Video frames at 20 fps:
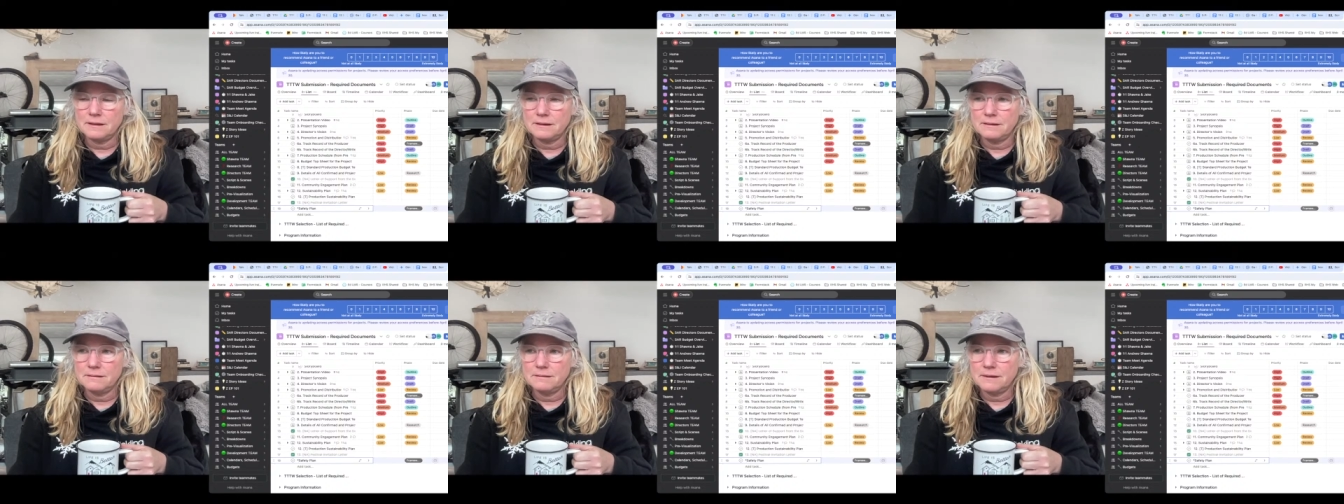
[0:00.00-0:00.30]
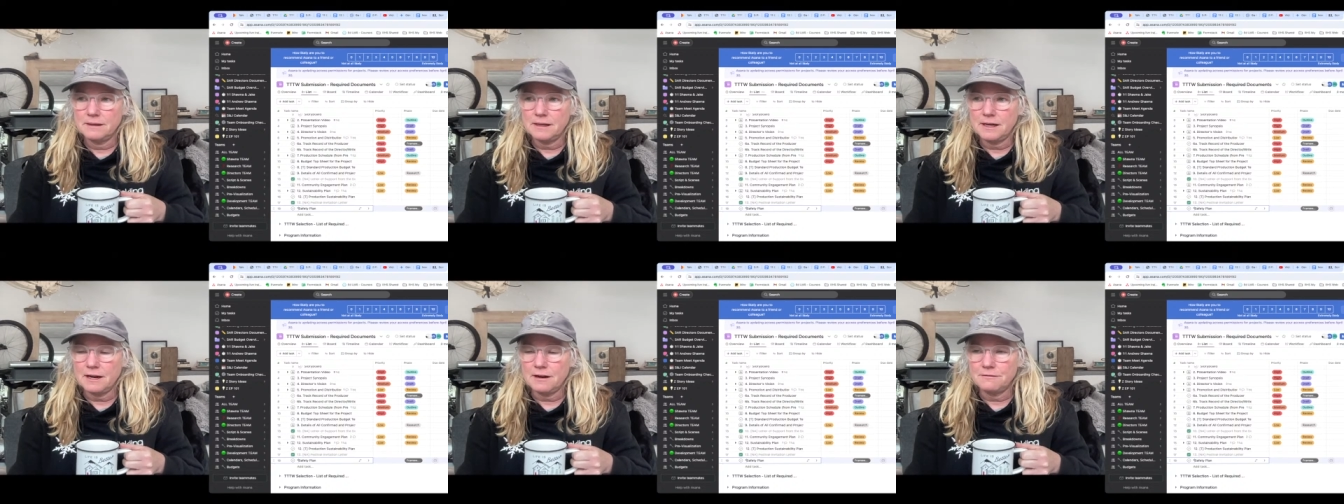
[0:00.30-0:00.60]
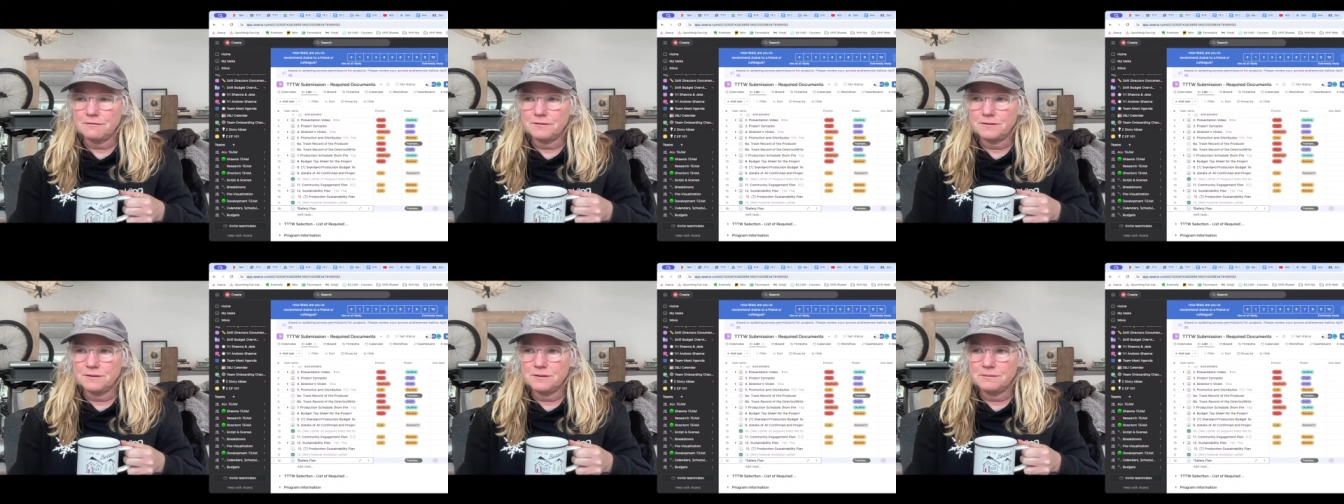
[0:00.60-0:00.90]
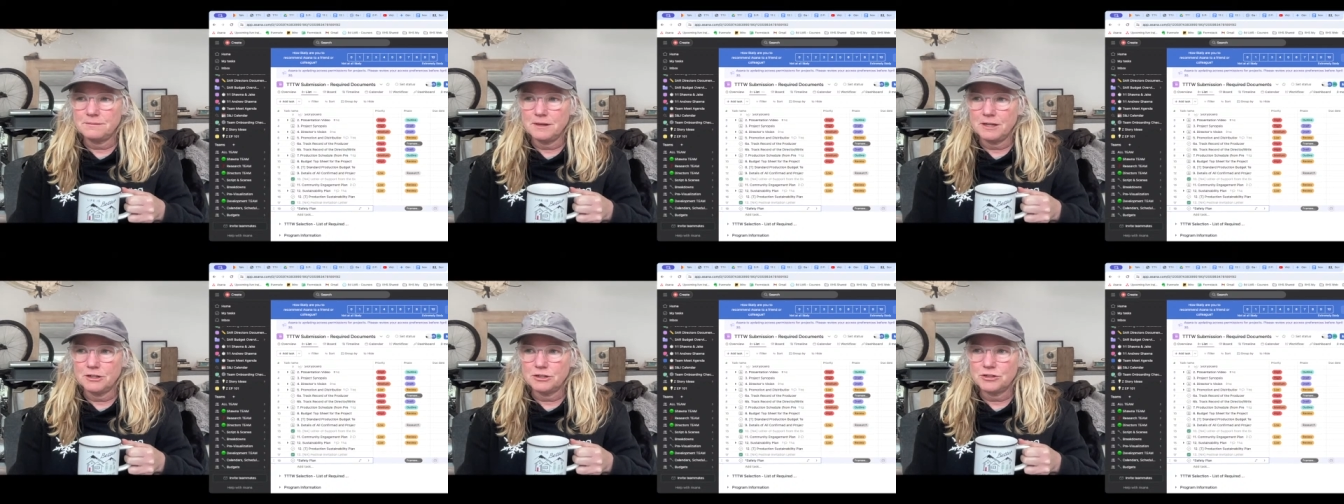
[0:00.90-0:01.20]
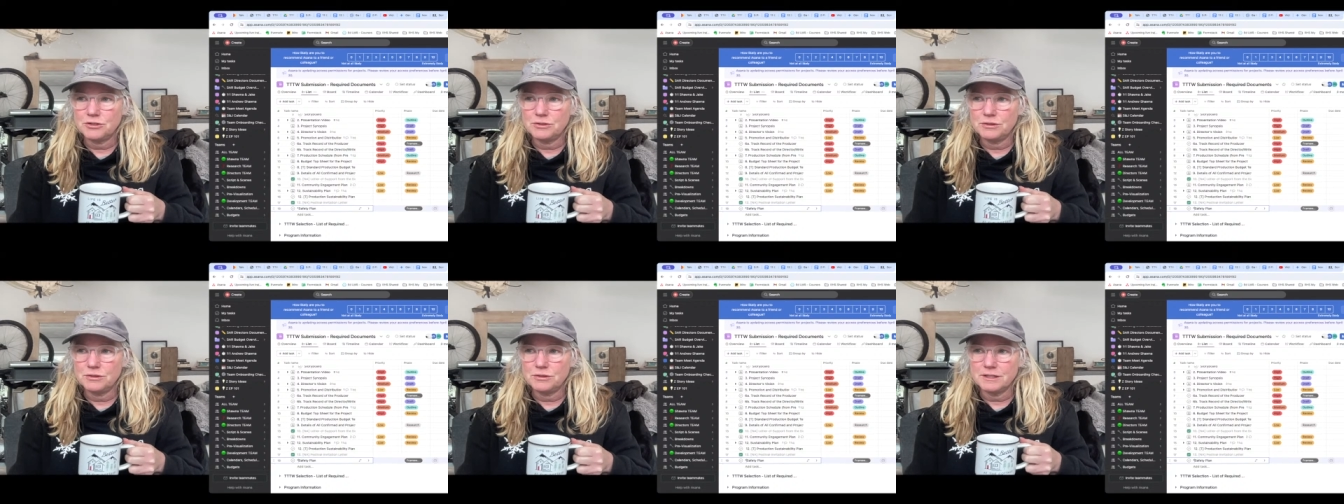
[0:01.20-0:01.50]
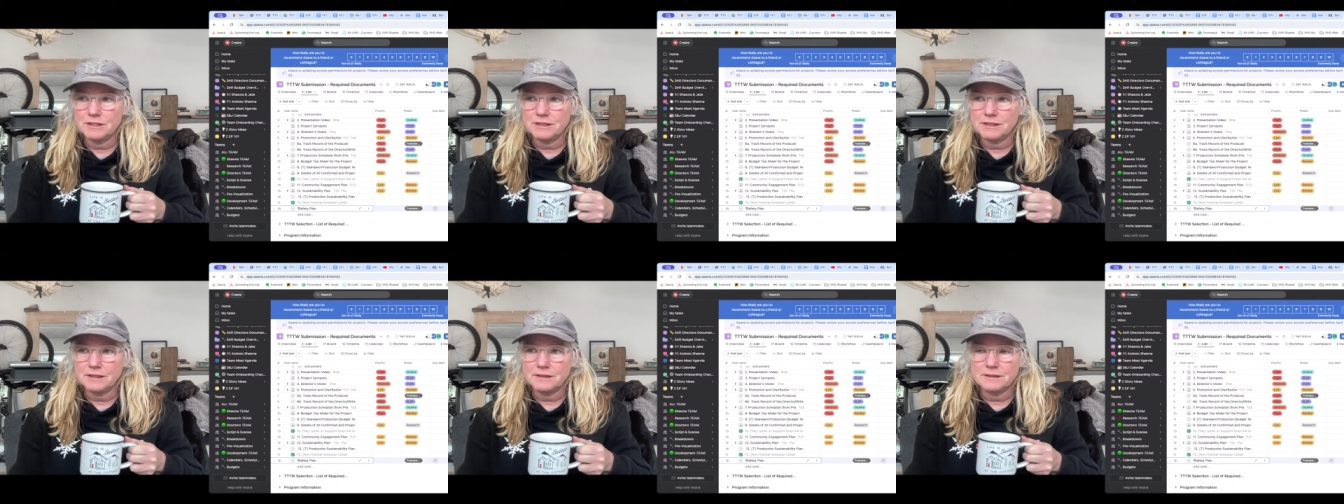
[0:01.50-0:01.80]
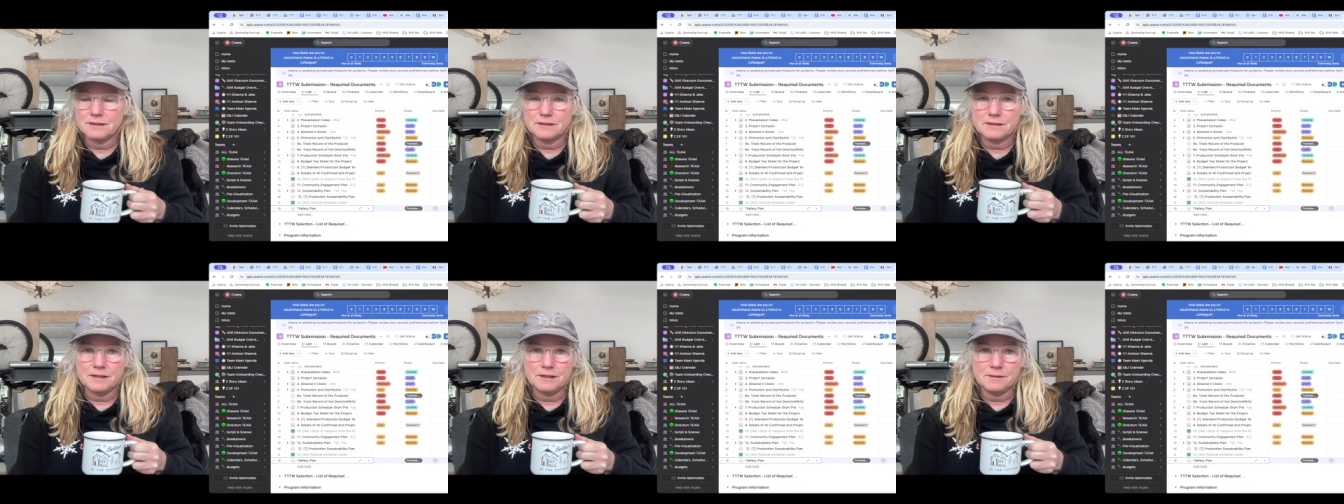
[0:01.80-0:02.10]
we have to make sure, just like
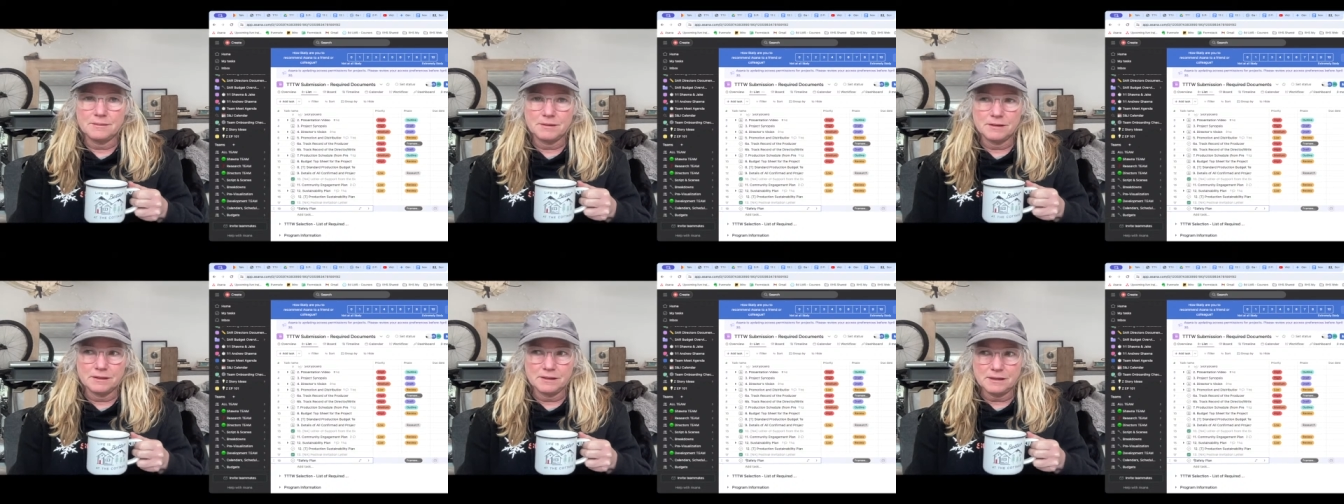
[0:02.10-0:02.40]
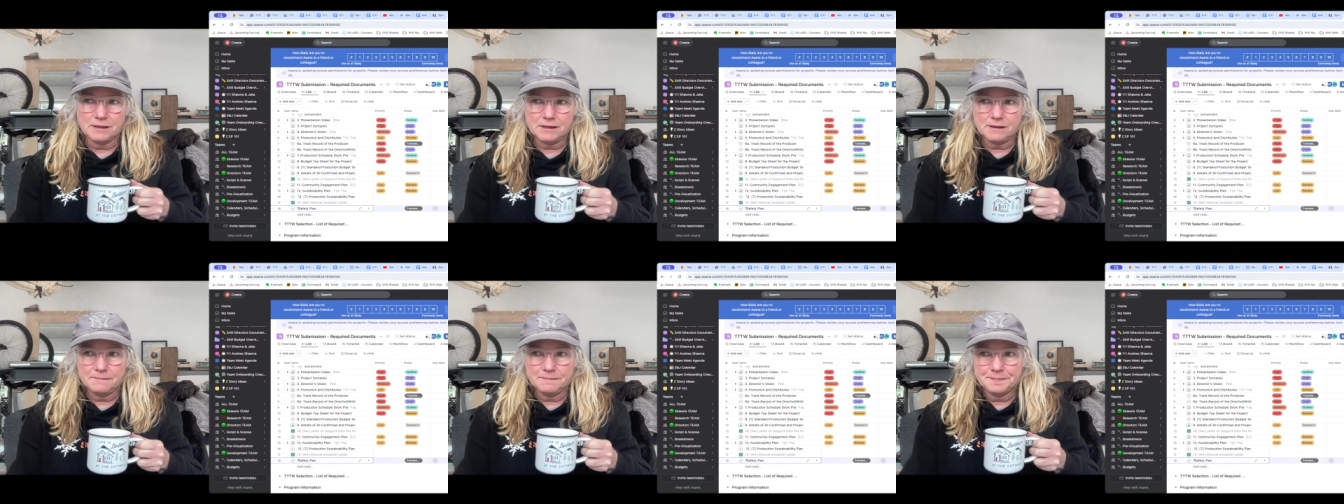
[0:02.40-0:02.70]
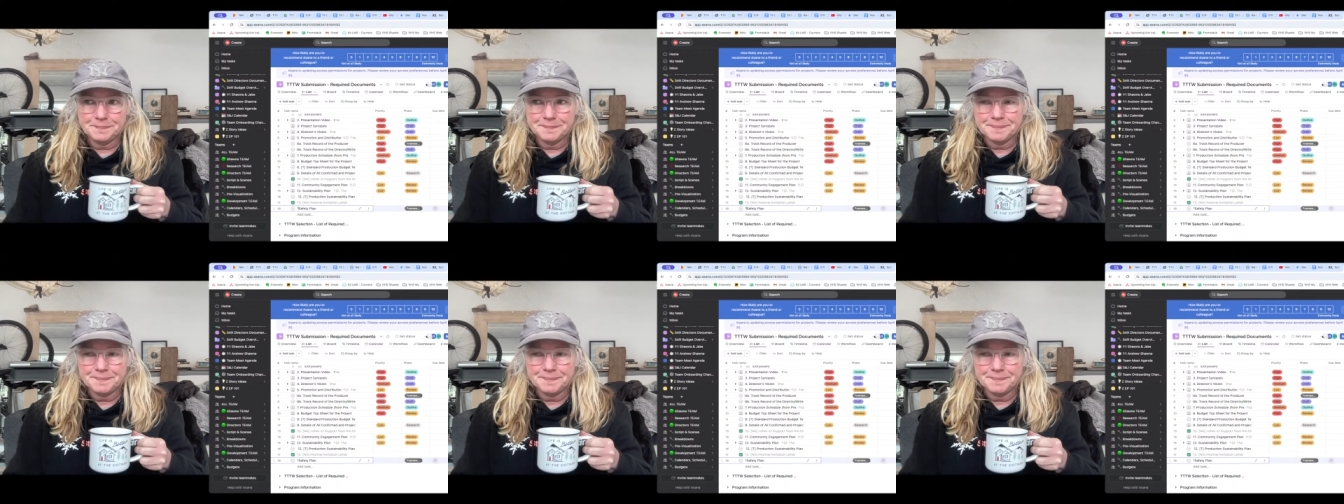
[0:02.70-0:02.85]
sustainability,